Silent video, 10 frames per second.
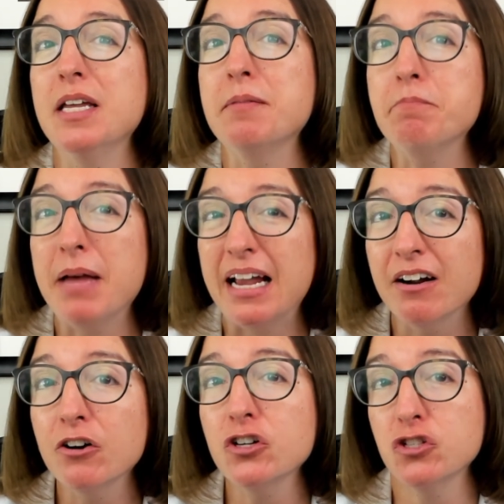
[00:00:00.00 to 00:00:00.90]

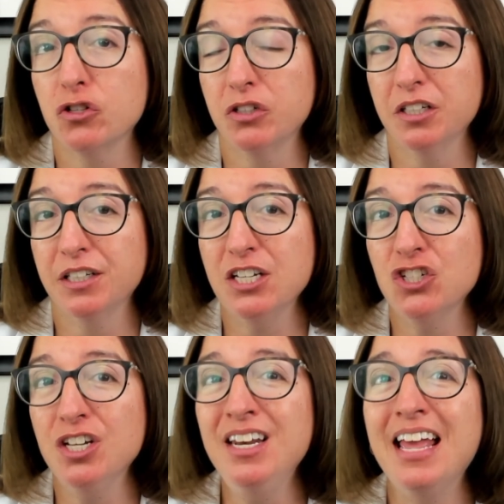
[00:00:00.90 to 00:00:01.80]
impaired
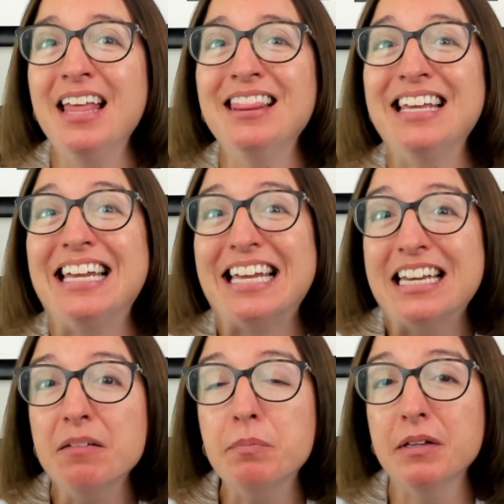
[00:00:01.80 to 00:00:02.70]
circulation and the
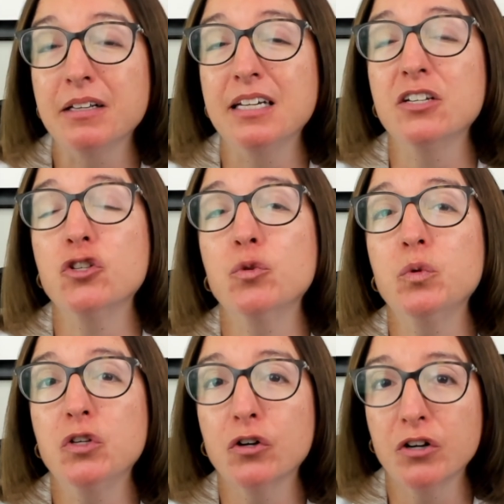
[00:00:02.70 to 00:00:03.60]
inability to
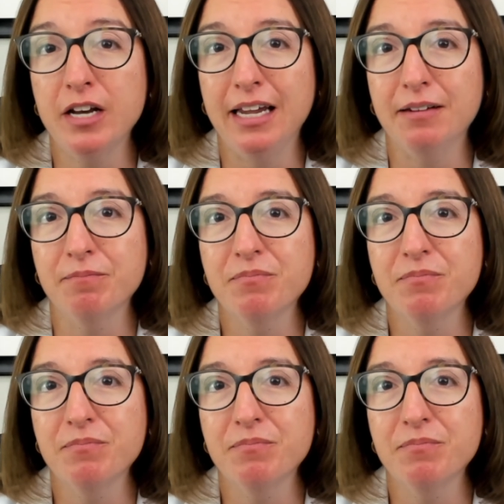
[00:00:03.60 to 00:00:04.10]
urinate.